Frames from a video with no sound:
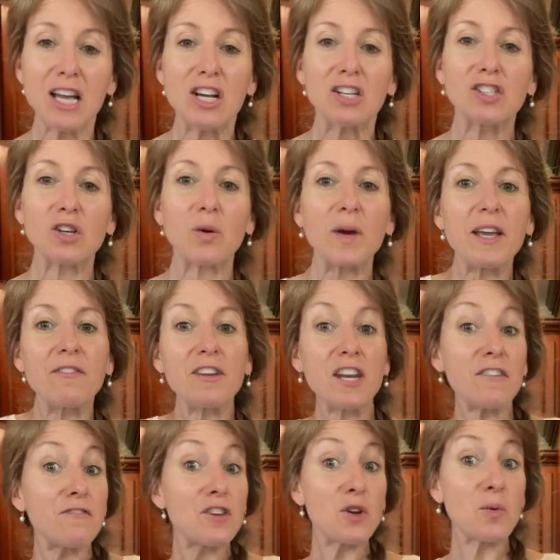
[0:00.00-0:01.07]
So even
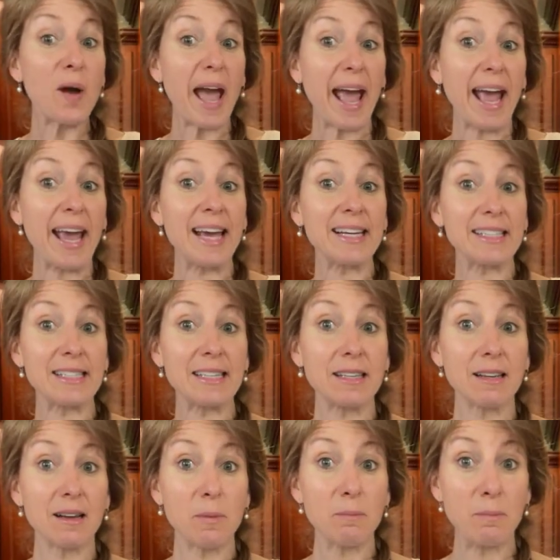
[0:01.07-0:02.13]
if you ate
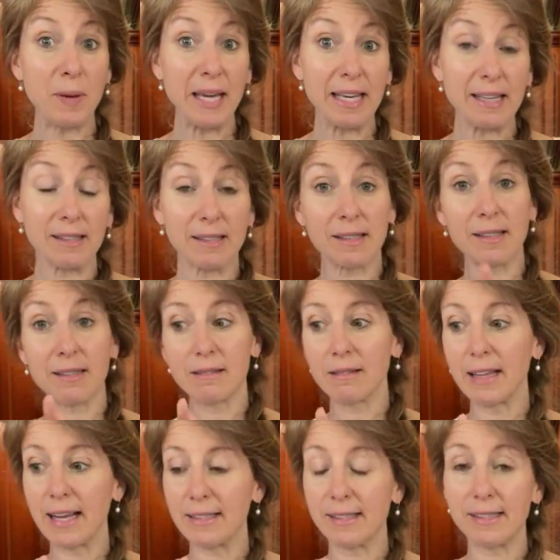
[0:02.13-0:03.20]
beans,
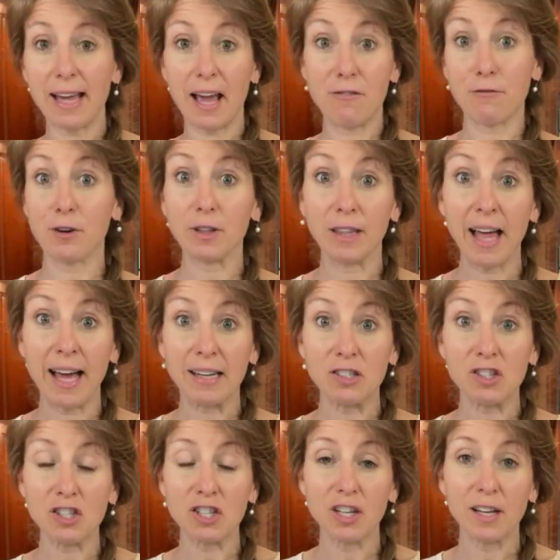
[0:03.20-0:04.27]
let's say for
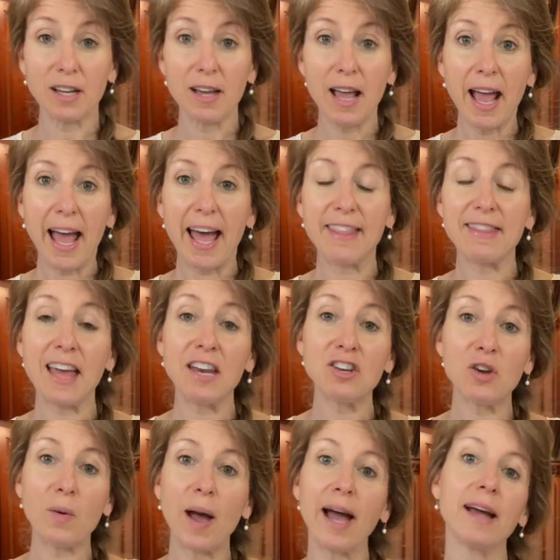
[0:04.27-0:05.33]
lunch, and then
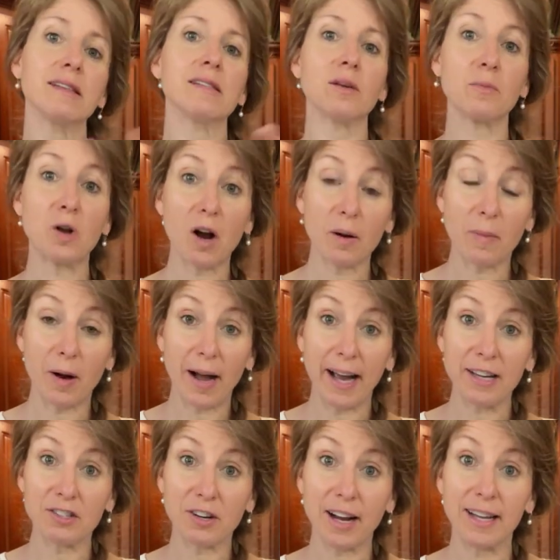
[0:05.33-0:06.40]
you had some
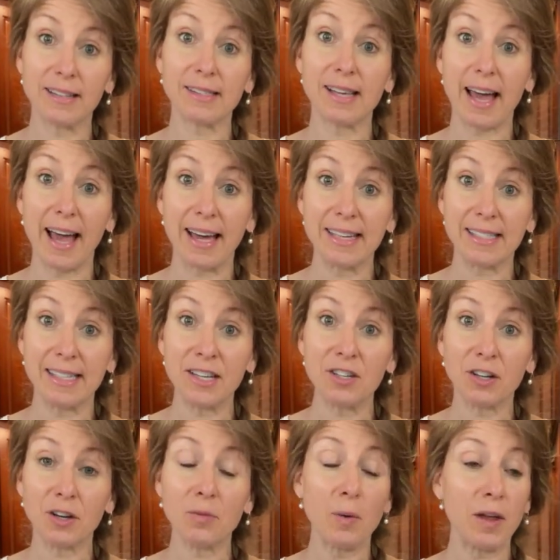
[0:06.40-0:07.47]
carbohydrates at
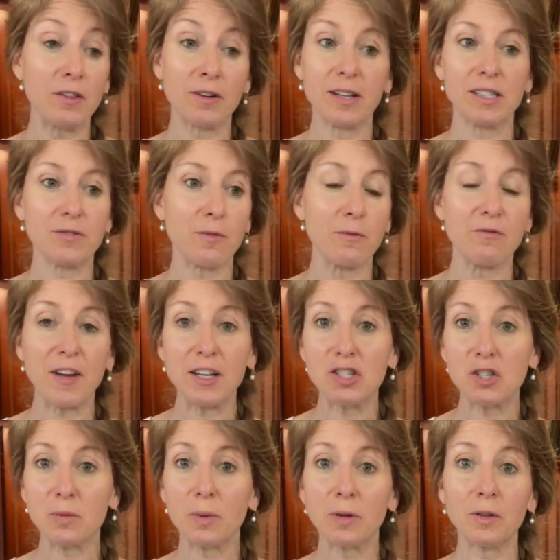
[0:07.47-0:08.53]
dinner, whether it's from
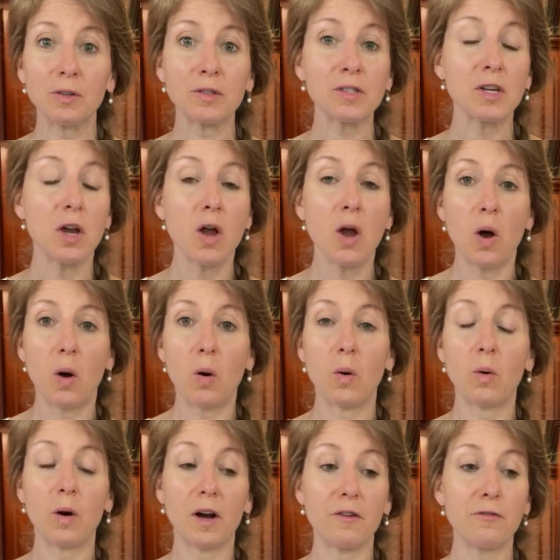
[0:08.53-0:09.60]
vegetables
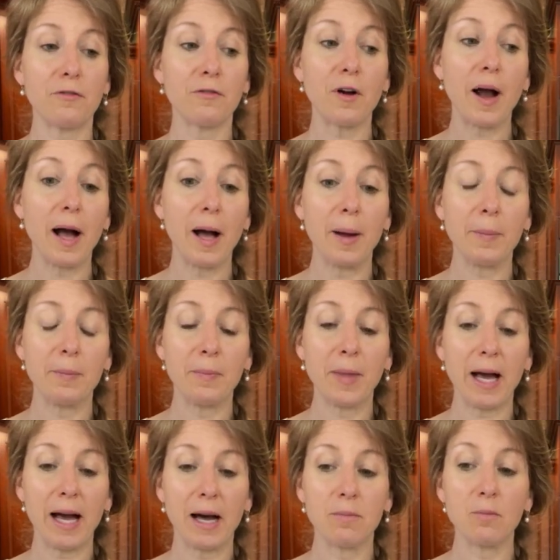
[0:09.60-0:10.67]
or from
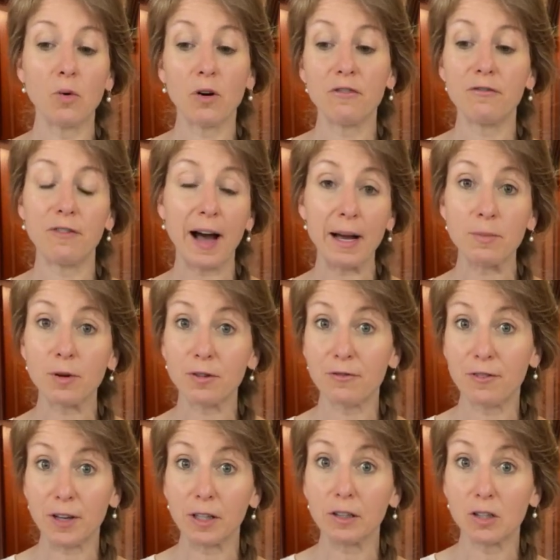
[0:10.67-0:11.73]
more
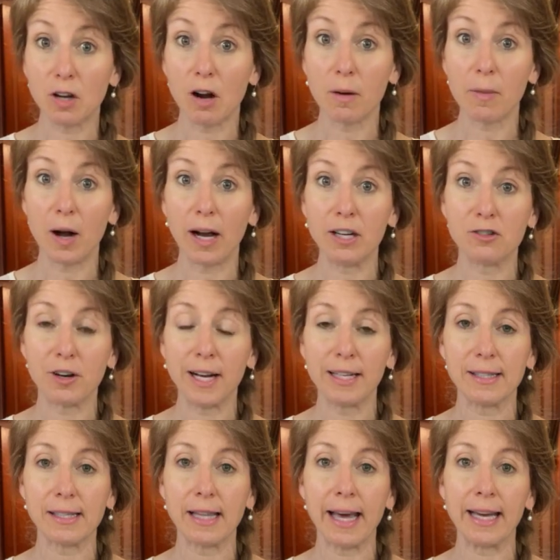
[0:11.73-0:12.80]
fiber-filled
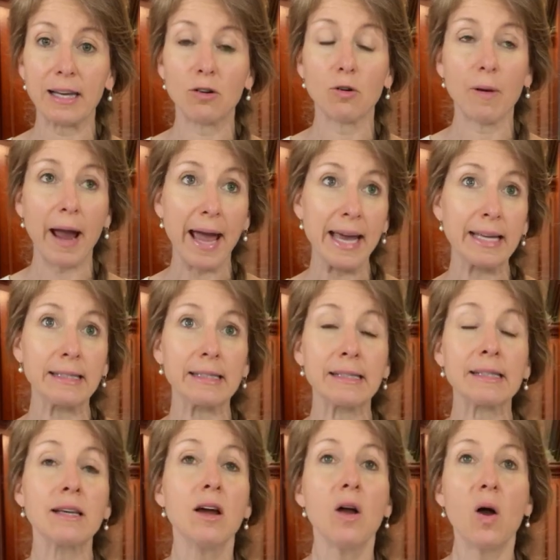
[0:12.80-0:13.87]
carbohydrates like
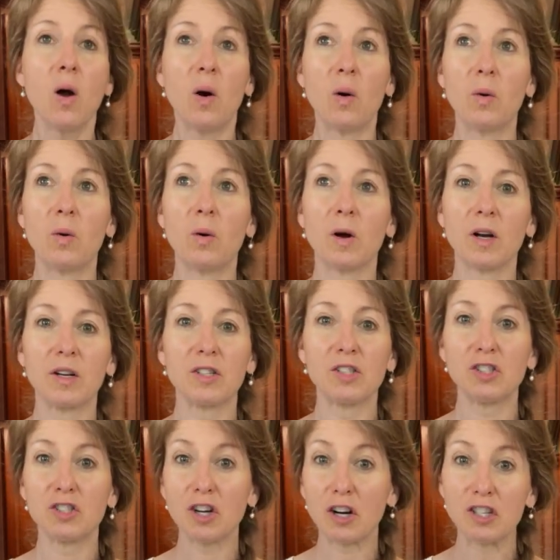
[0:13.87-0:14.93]
grains or
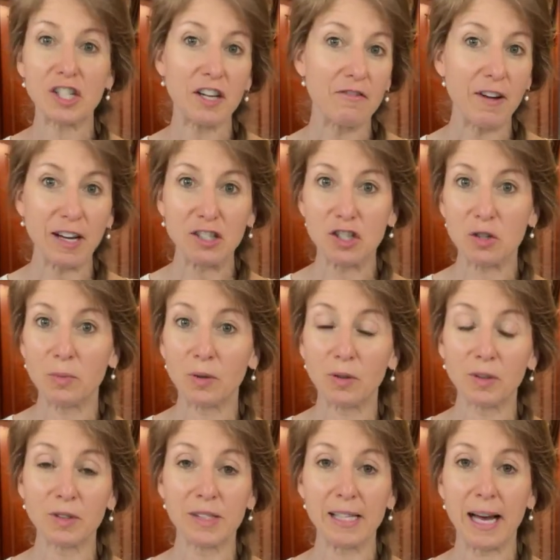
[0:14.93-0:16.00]
starchy
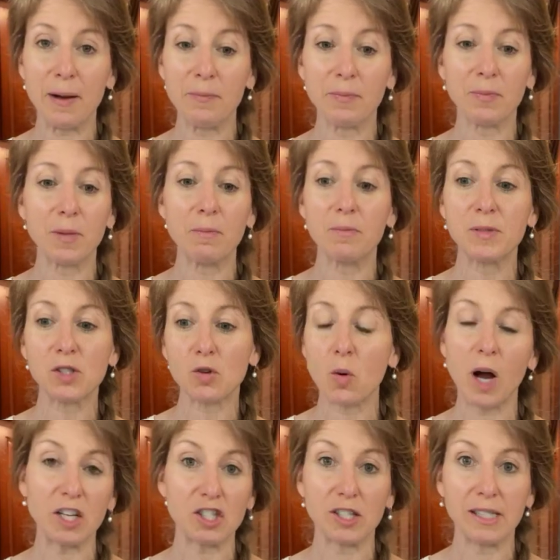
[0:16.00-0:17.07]
vegetables,
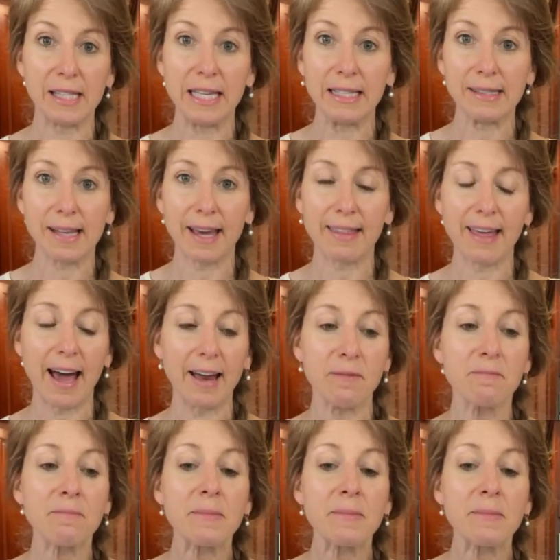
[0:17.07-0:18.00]
squashes, things like that.